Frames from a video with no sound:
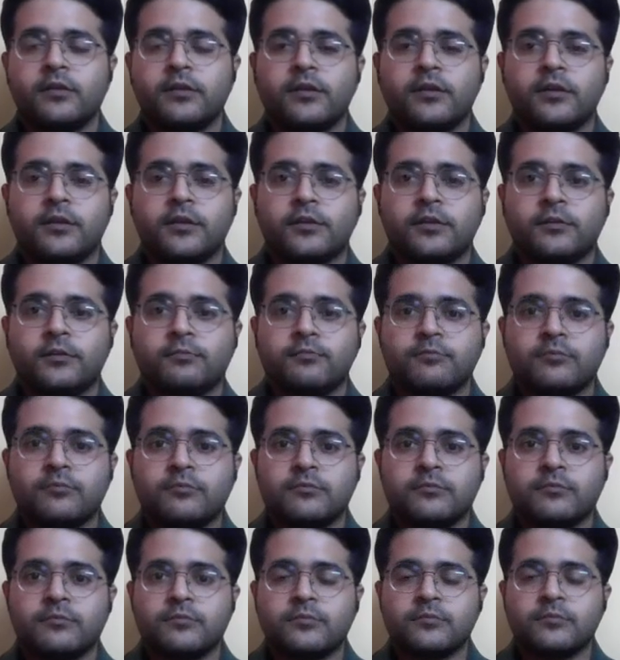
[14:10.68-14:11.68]

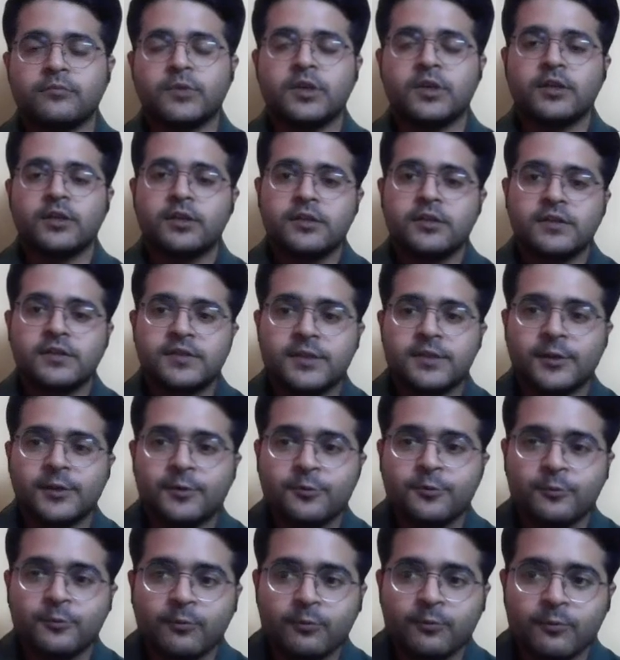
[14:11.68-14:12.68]
Um,
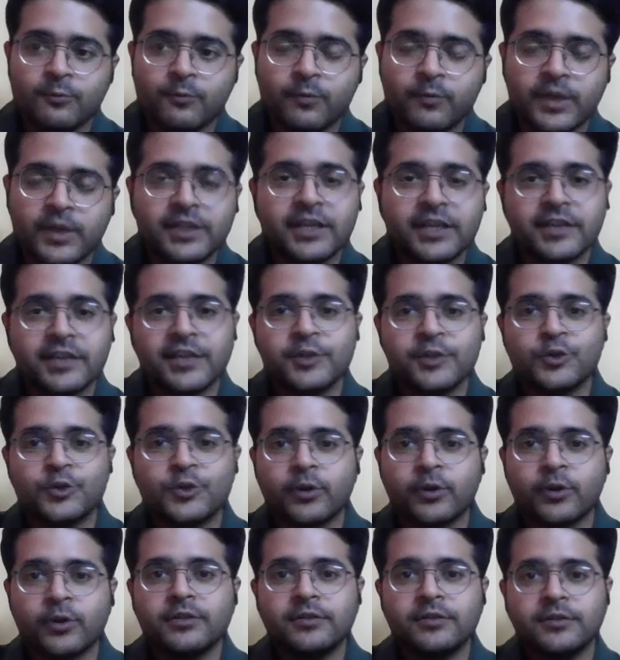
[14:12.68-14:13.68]
sir, when can I
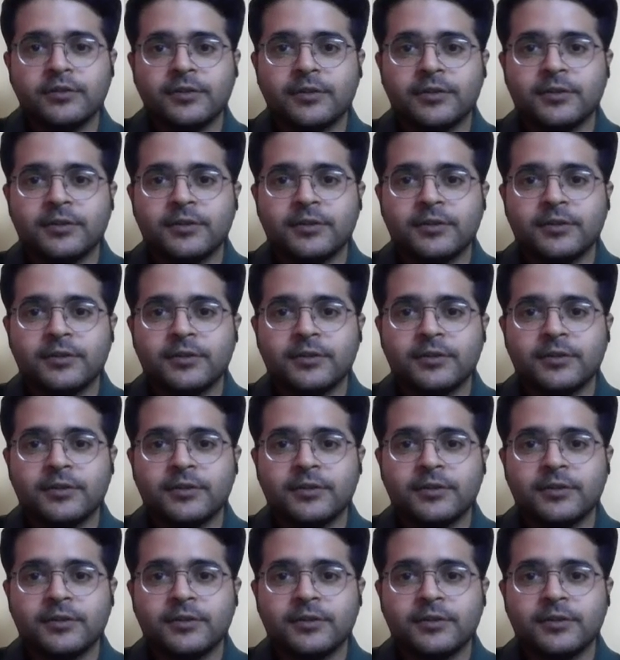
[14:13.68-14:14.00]
join?